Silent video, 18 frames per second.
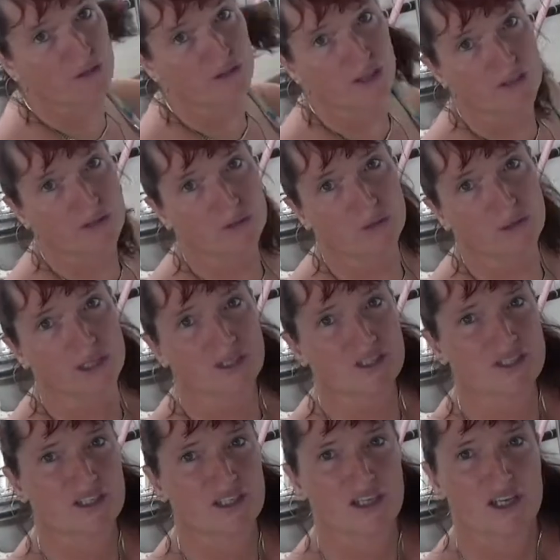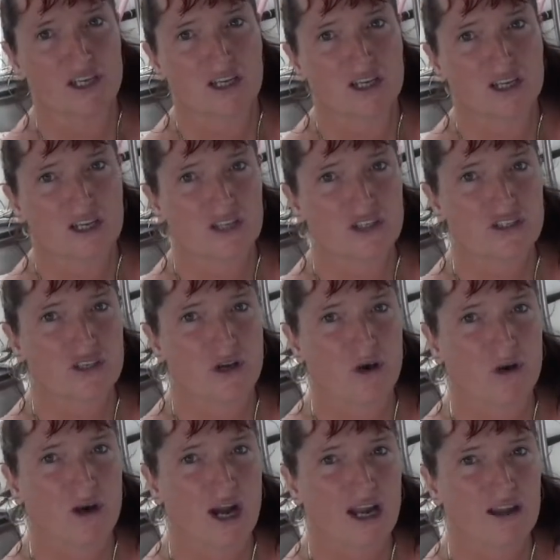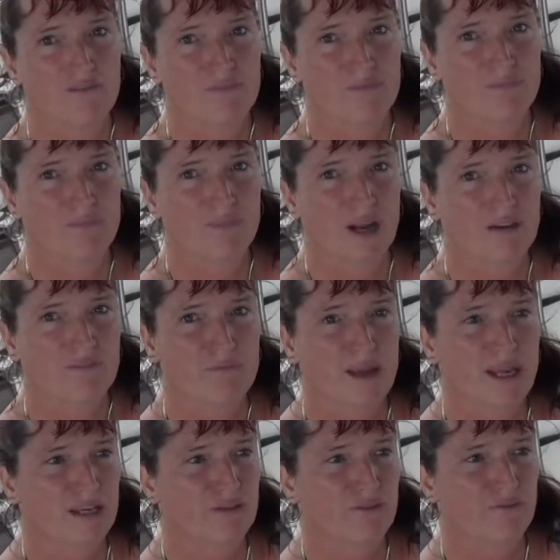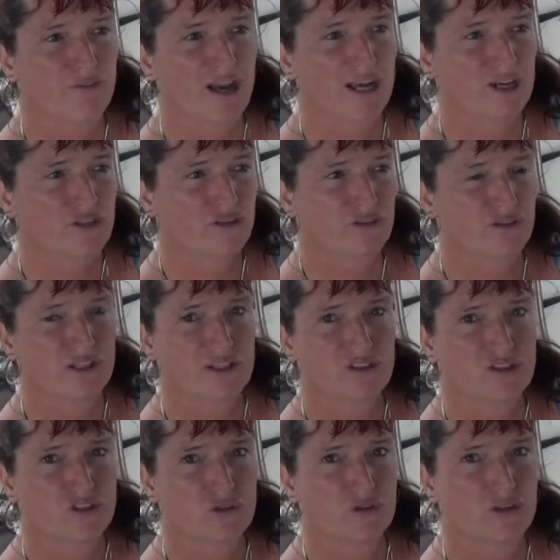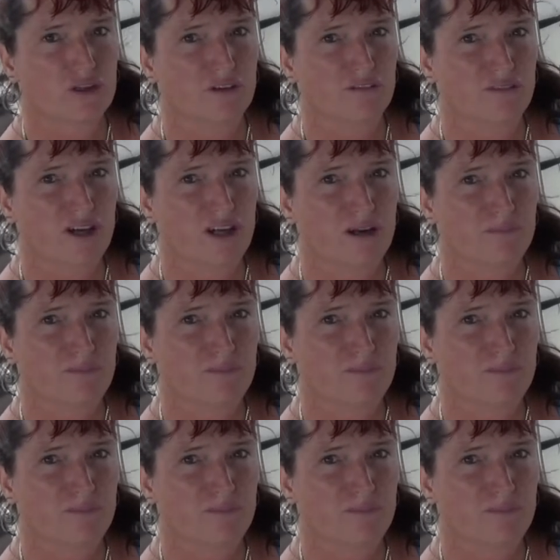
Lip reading: all the other ones. So I've manufactured these sort of